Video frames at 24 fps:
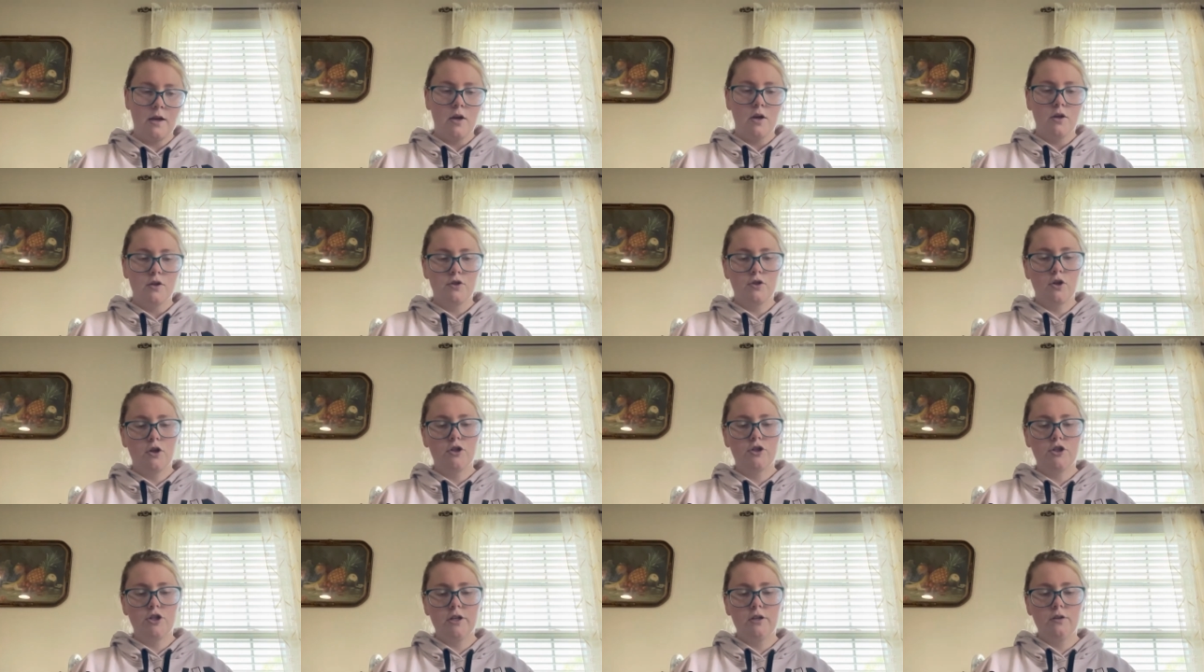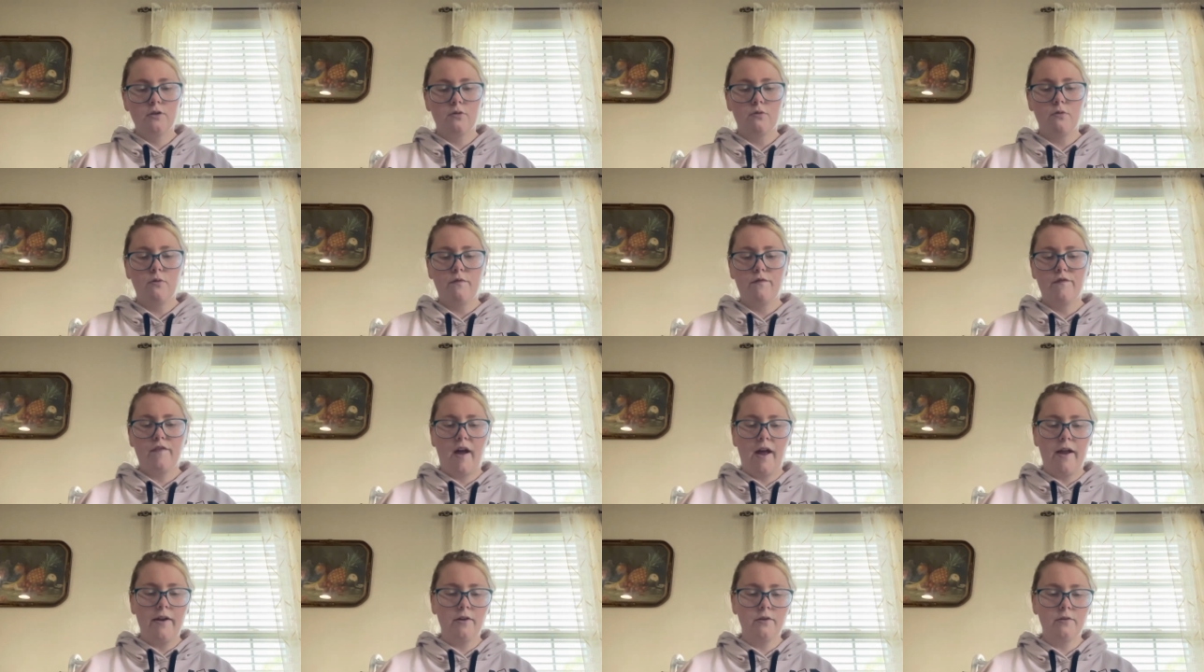searching through
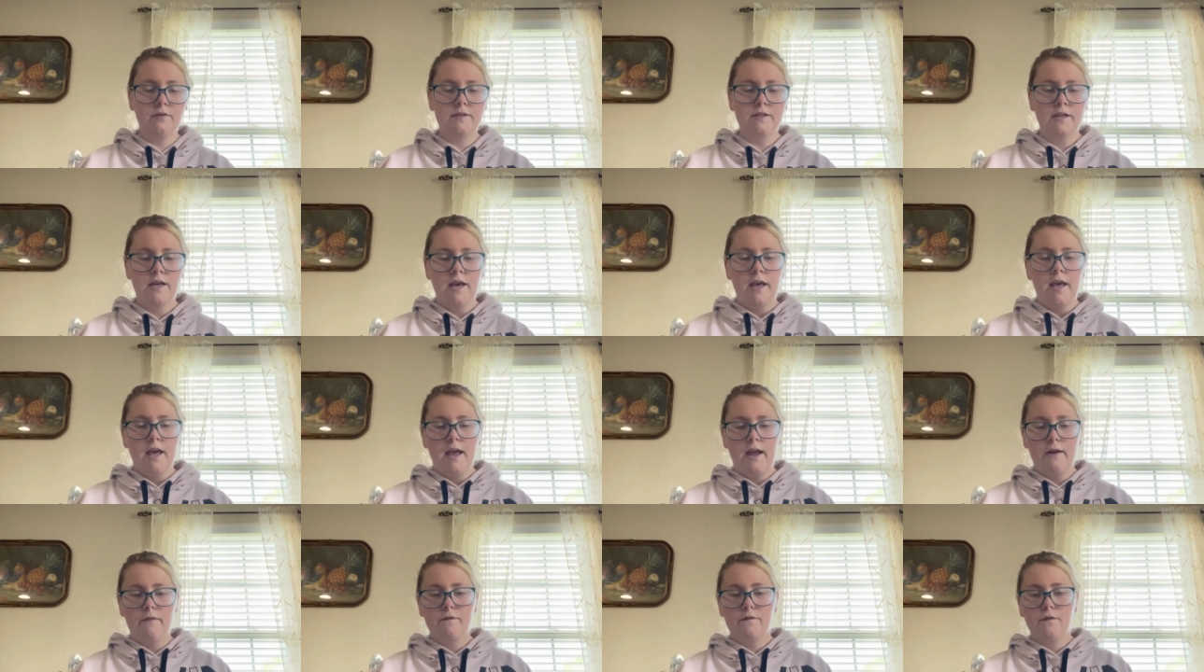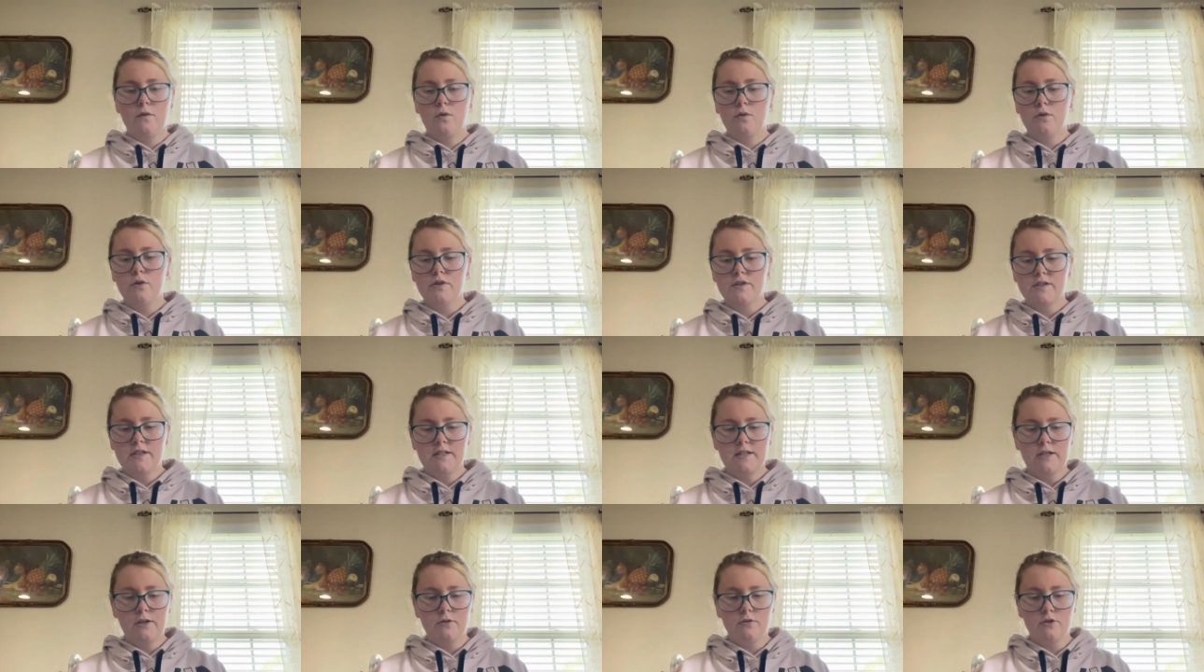files and folders
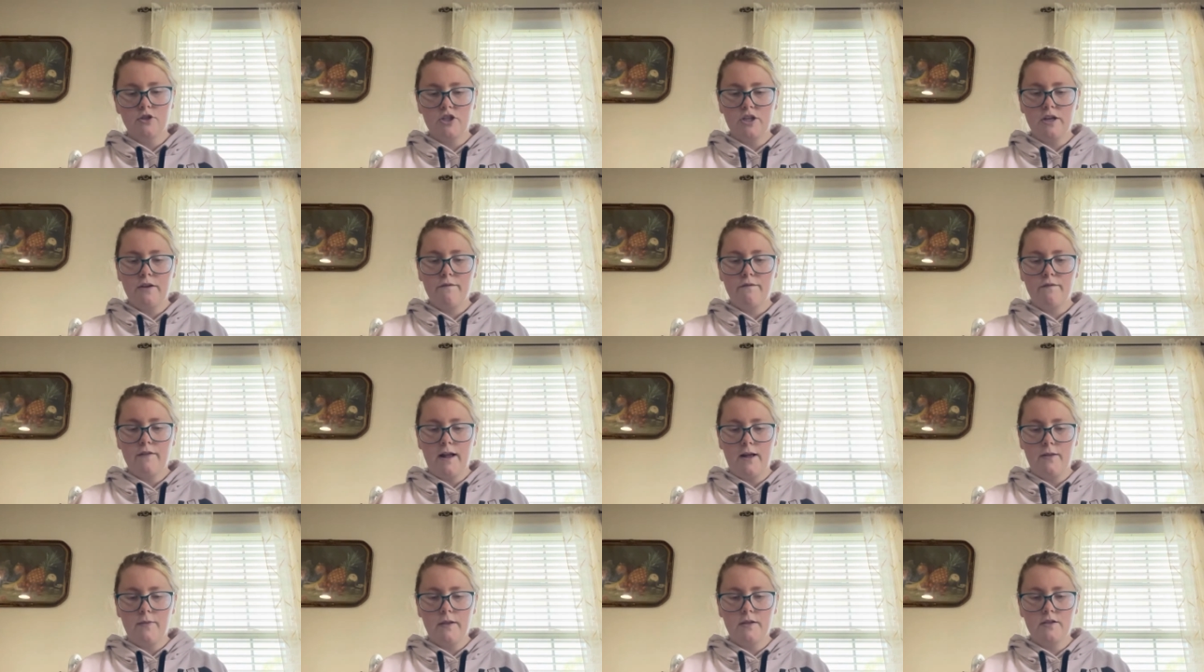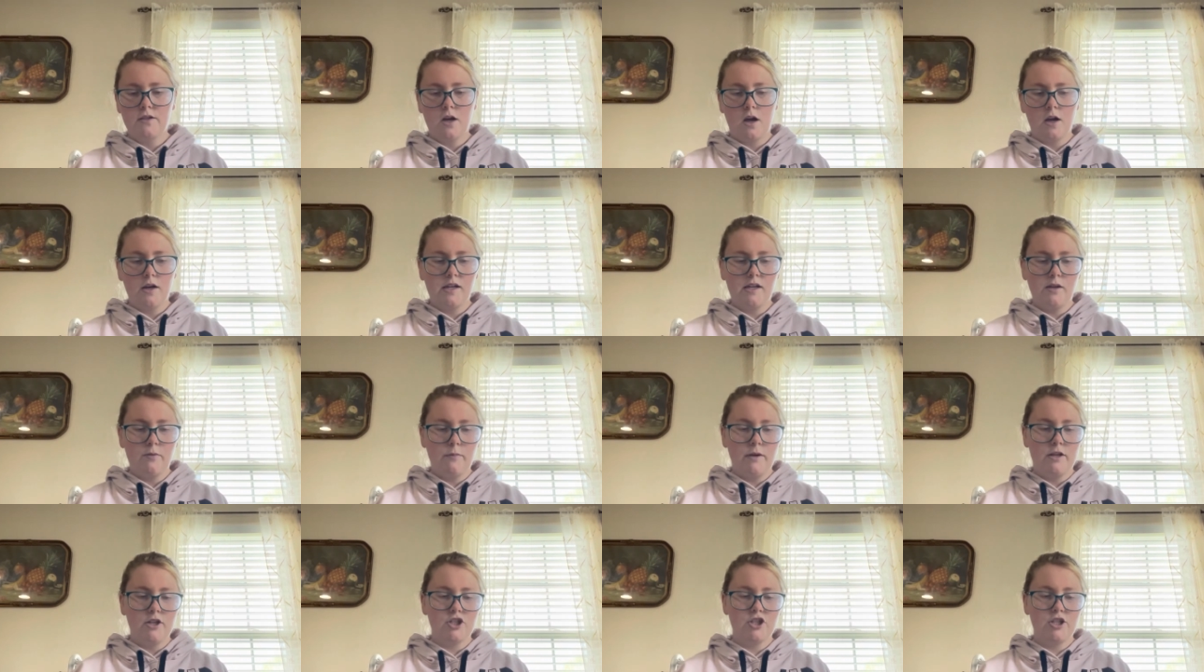until she found the
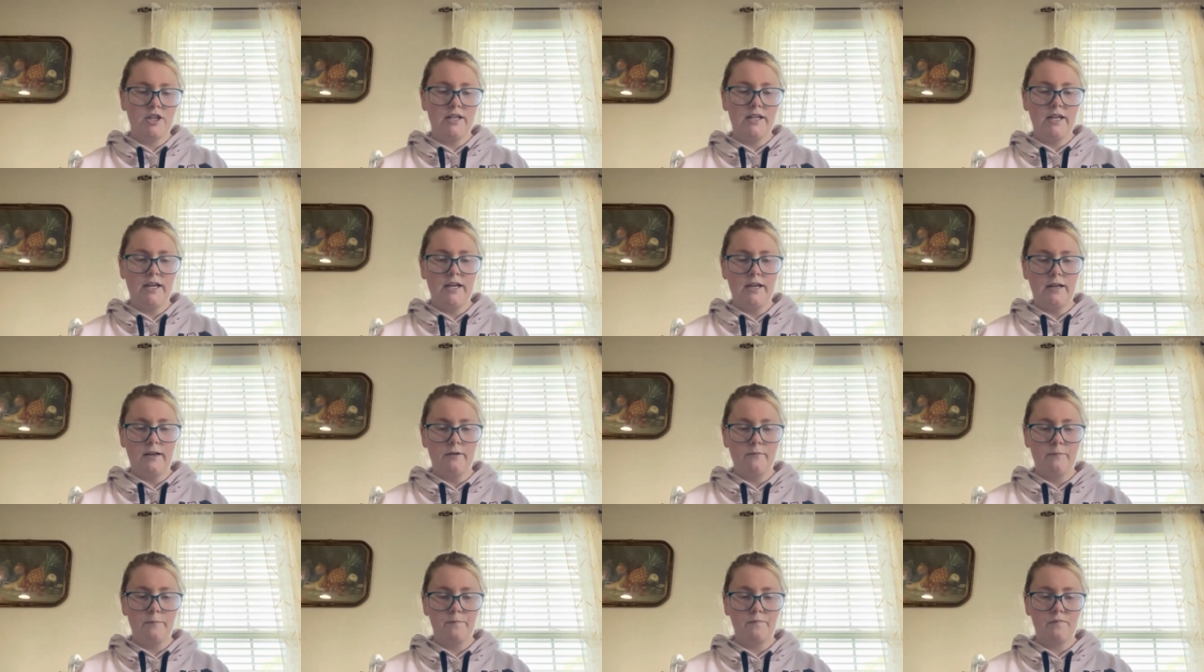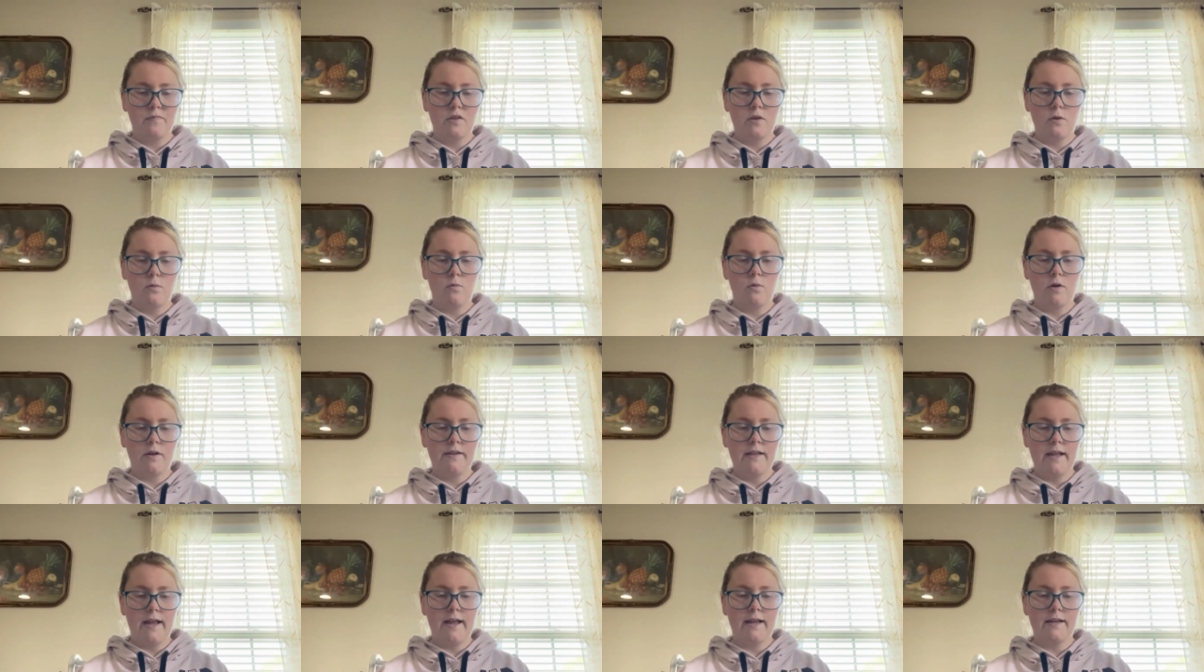document she needed, the
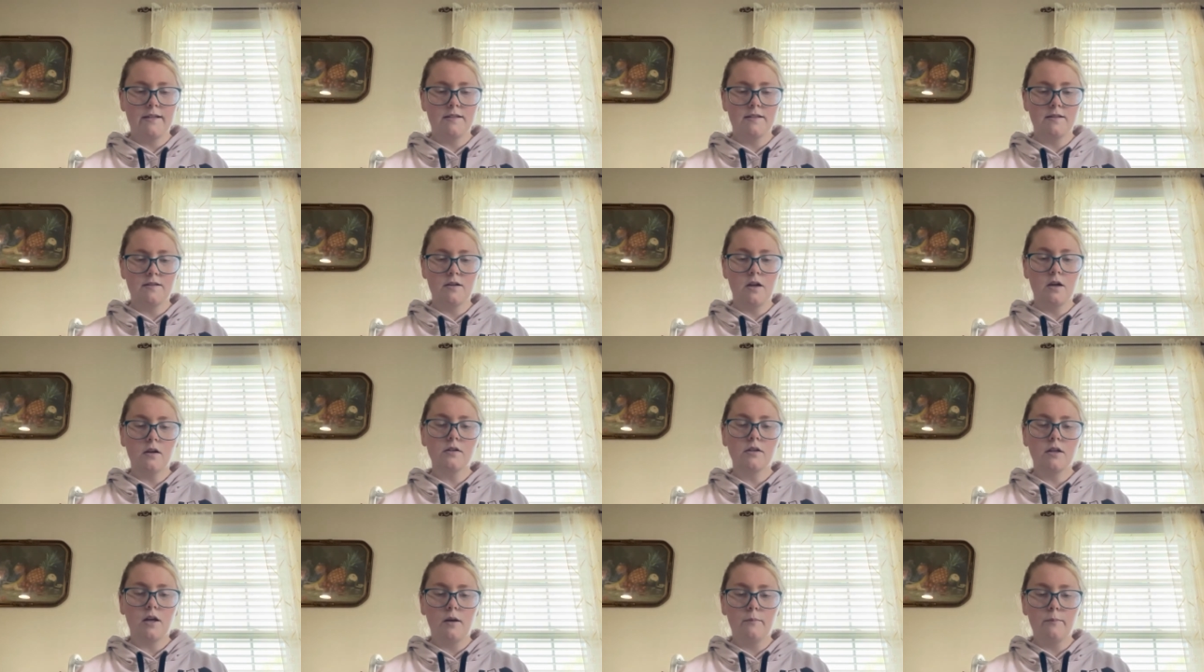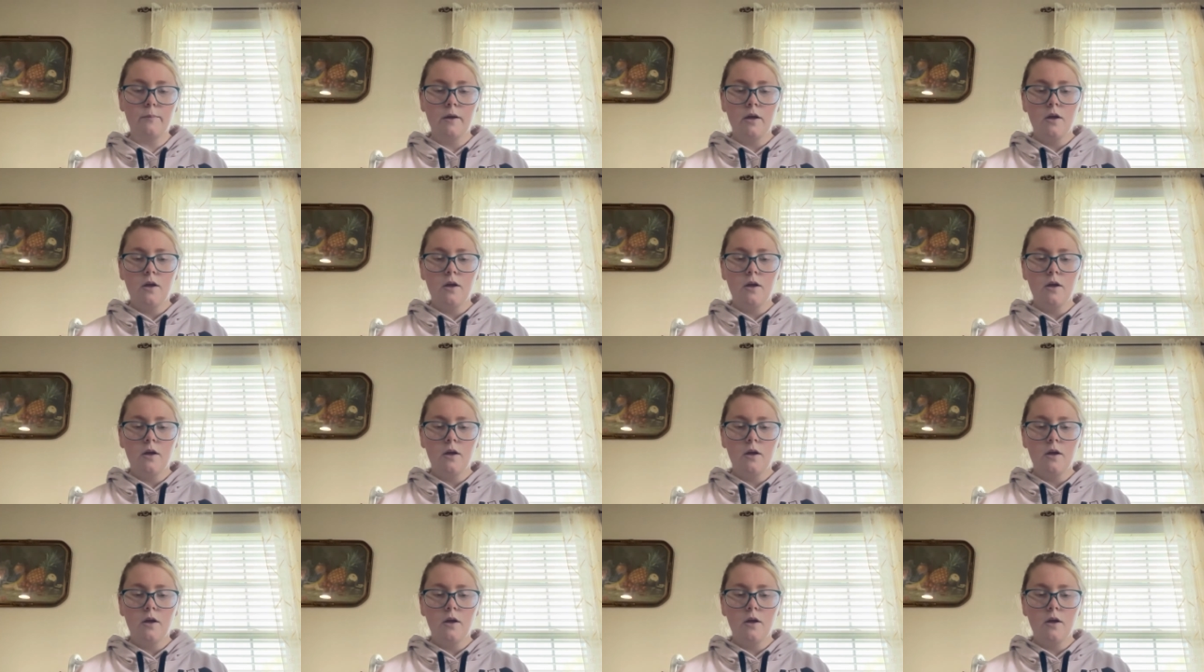one that had snuck up